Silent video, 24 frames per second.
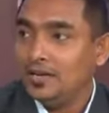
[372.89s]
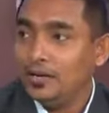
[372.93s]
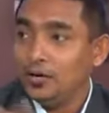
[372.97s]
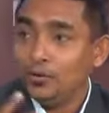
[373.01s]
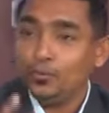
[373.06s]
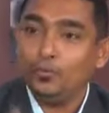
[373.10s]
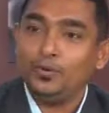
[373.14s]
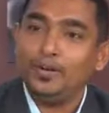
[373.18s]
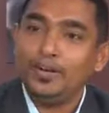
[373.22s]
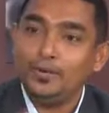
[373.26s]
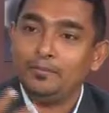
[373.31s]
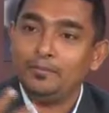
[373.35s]

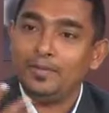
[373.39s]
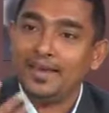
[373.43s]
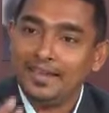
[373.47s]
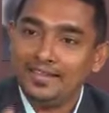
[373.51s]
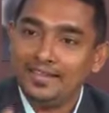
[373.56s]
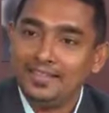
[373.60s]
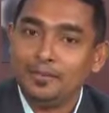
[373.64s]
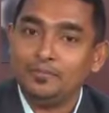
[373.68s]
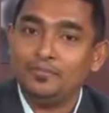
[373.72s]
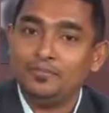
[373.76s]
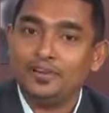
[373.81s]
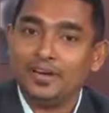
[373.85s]
we make
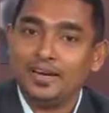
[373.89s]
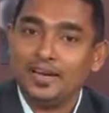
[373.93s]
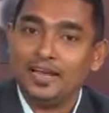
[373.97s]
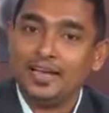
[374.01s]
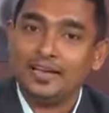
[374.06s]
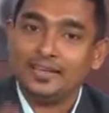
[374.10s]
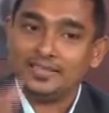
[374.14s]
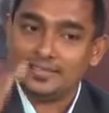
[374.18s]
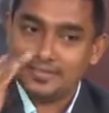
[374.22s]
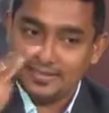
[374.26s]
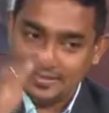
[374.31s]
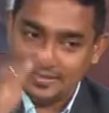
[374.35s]
them
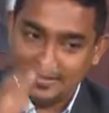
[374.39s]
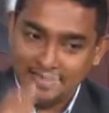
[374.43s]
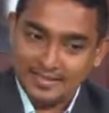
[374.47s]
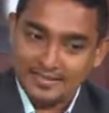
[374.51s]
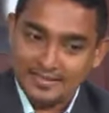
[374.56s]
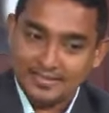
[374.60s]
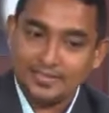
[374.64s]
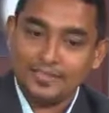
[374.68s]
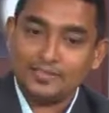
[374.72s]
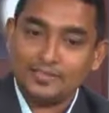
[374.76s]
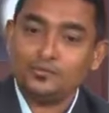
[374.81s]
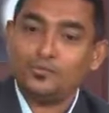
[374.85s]
realize
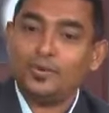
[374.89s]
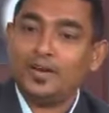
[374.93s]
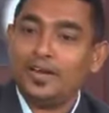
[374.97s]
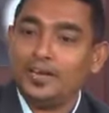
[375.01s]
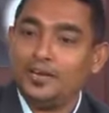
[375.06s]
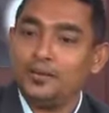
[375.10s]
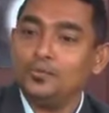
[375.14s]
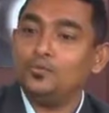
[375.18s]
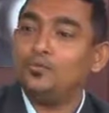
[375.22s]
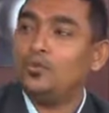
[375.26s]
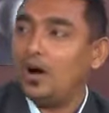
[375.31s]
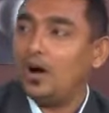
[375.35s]
this is where
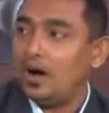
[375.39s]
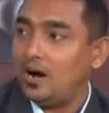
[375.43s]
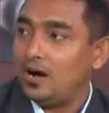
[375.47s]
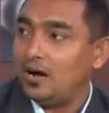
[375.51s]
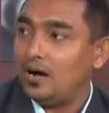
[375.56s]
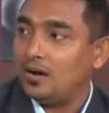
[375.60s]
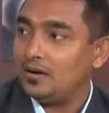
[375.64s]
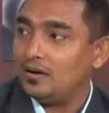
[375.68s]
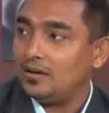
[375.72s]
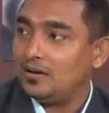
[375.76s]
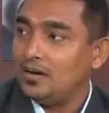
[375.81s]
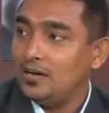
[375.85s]
you
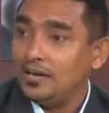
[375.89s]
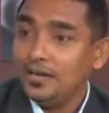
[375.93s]
are